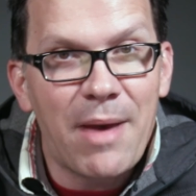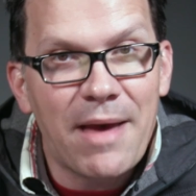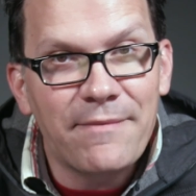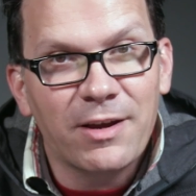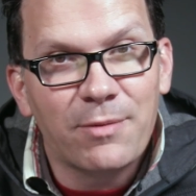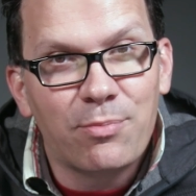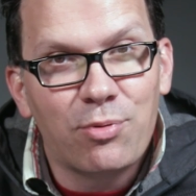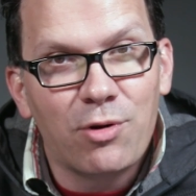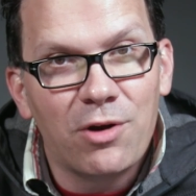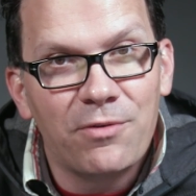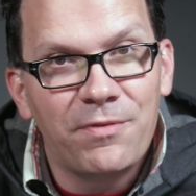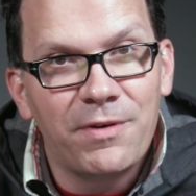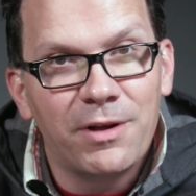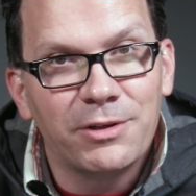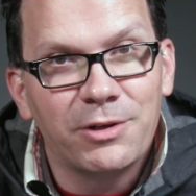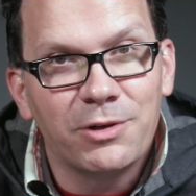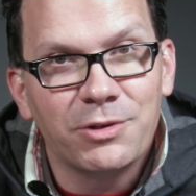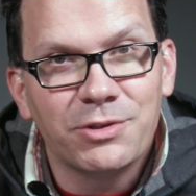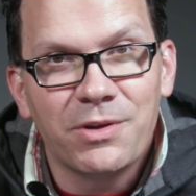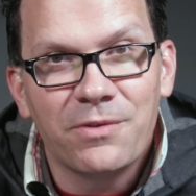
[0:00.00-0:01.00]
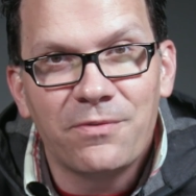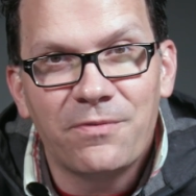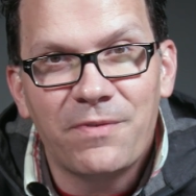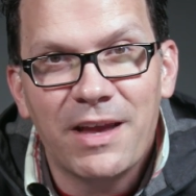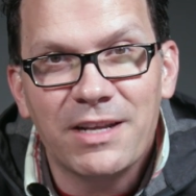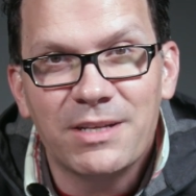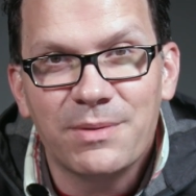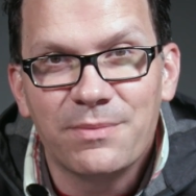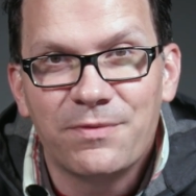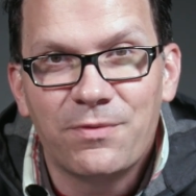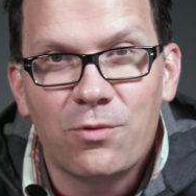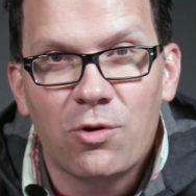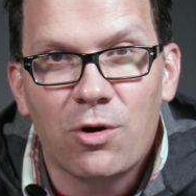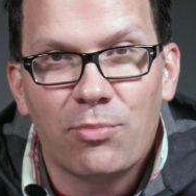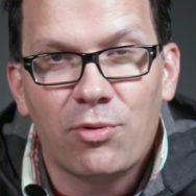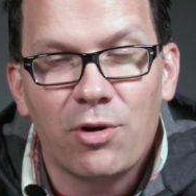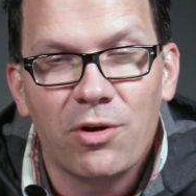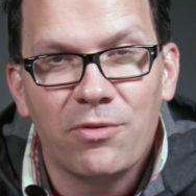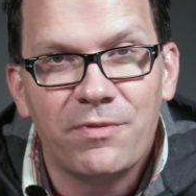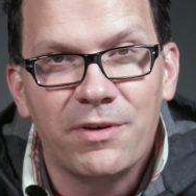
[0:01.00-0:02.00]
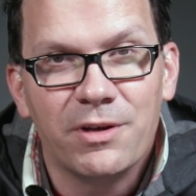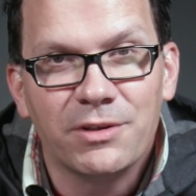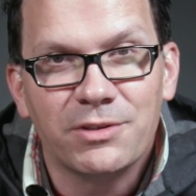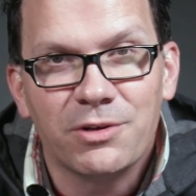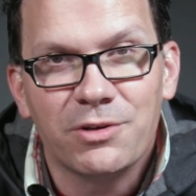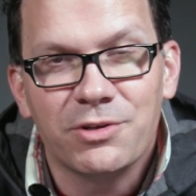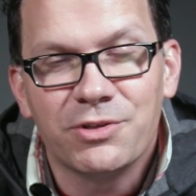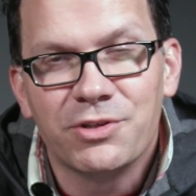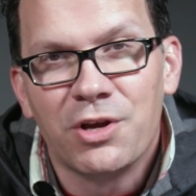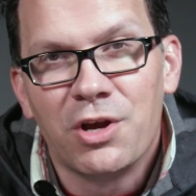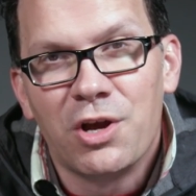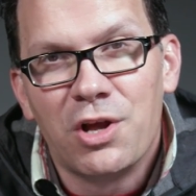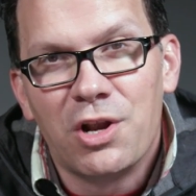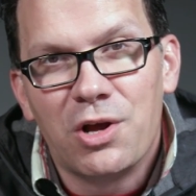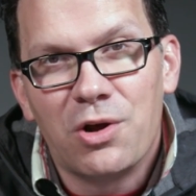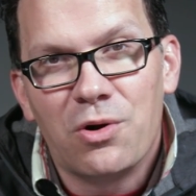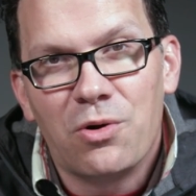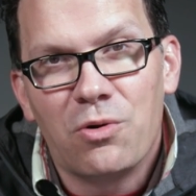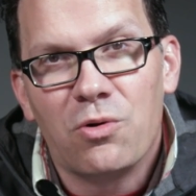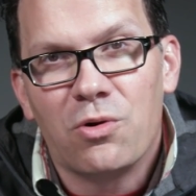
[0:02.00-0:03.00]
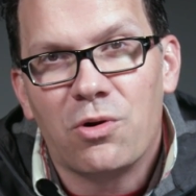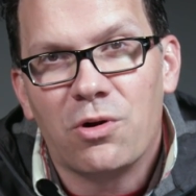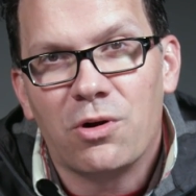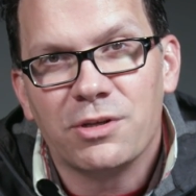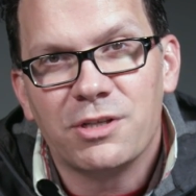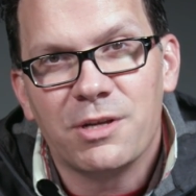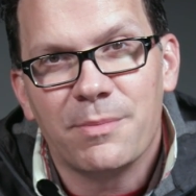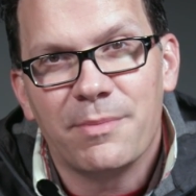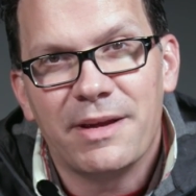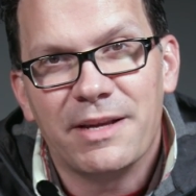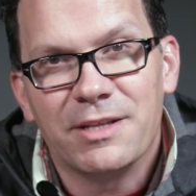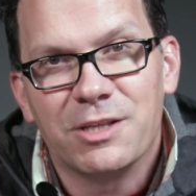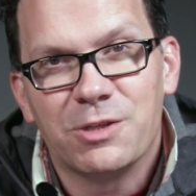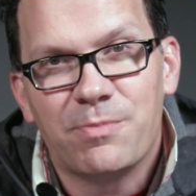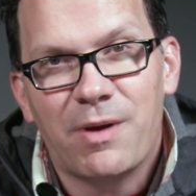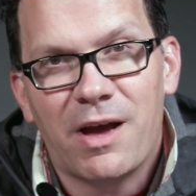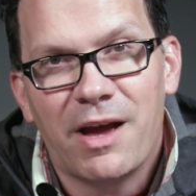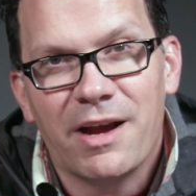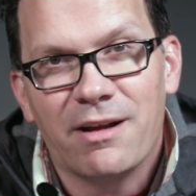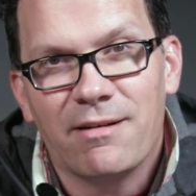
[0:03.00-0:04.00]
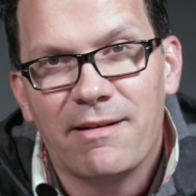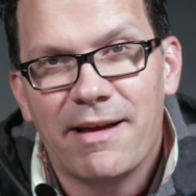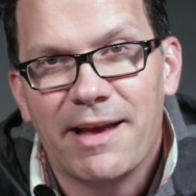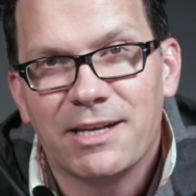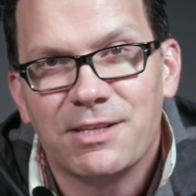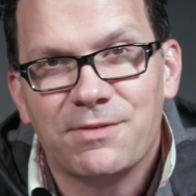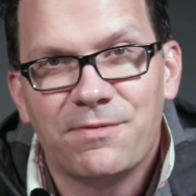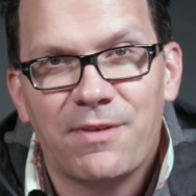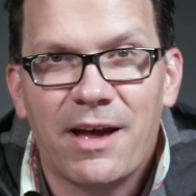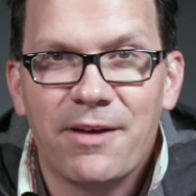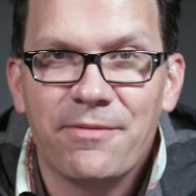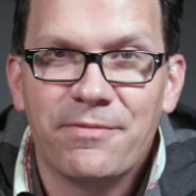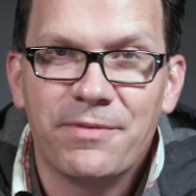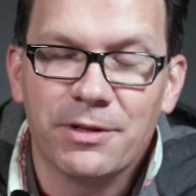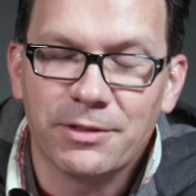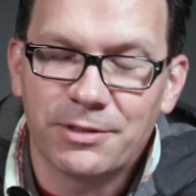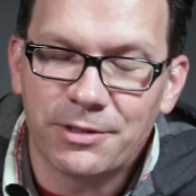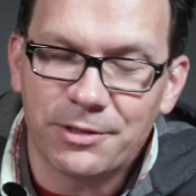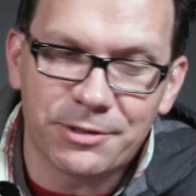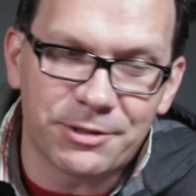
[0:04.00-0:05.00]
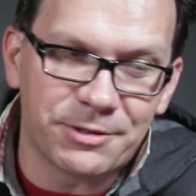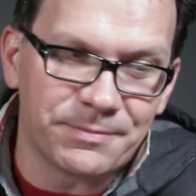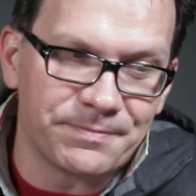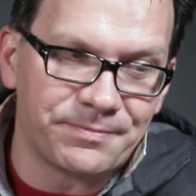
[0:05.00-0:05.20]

Mavic Pro filters, Phantom 4 Pro filters, or some Inspire X5 filters.